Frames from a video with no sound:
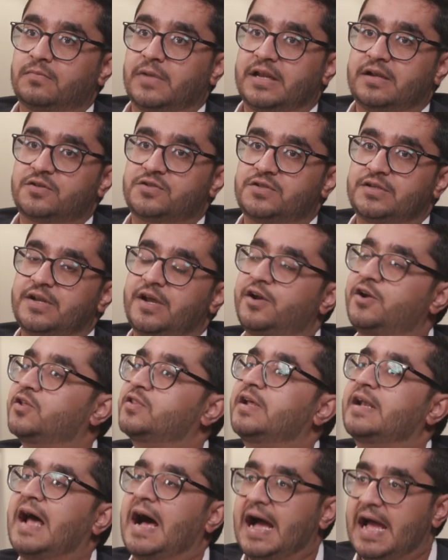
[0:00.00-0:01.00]
in a scenario
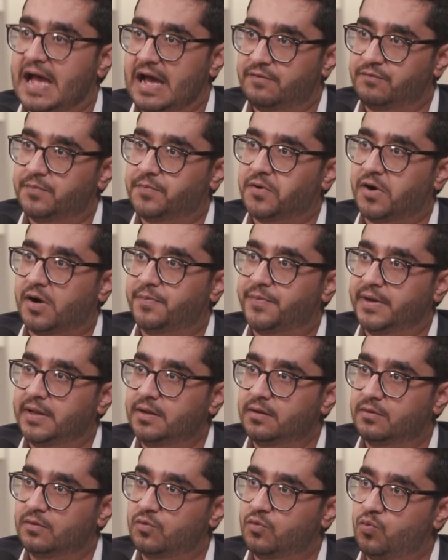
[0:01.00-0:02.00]
that I have a
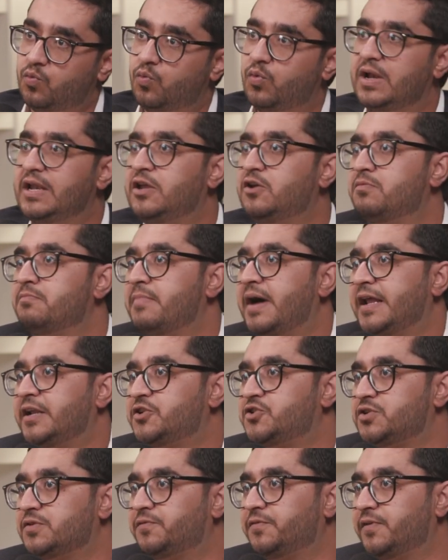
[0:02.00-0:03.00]
property, will you
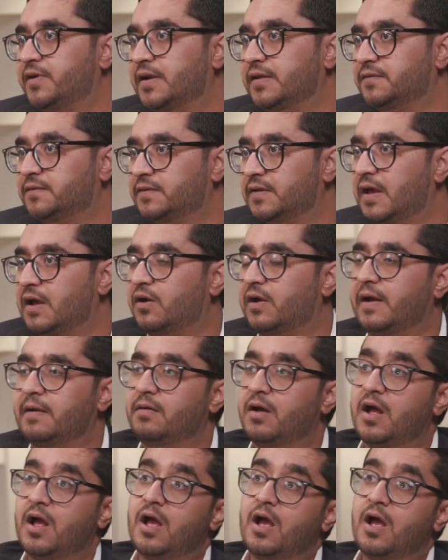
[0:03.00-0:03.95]
manage it for us? Okay.